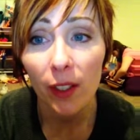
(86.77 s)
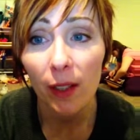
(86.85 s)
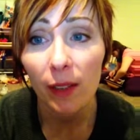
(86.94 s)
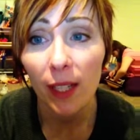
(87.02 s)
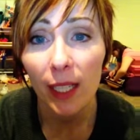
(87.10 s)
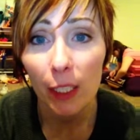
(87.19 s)
And I
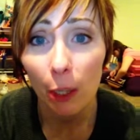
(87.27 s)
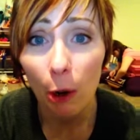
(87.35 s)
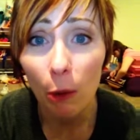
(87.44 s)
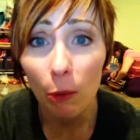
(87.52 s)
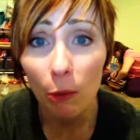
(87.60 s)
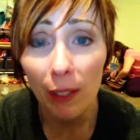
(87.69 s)
was like,
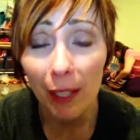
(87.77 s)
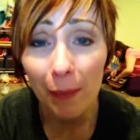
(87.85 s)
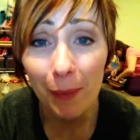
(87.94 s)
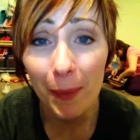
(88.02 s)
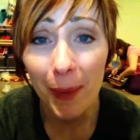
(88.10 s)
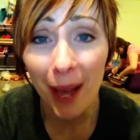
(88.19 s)
don't leave
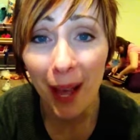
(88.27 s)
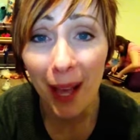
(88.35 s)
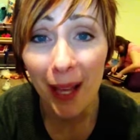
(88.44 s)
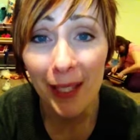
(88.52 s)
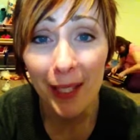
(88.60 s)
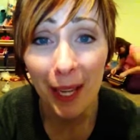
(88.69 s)
me
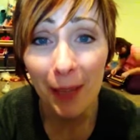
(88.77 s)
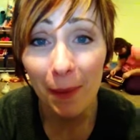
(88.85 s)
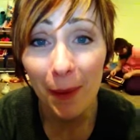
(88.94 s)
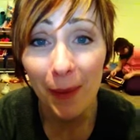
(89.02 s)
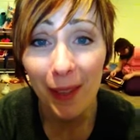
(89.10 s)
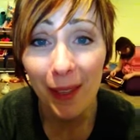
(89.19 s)
behind. Take
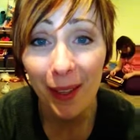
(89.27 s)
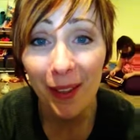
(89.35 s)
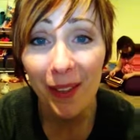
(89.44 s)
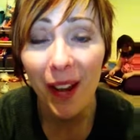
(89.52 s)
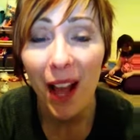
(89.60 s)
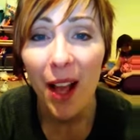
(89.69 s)
me with you.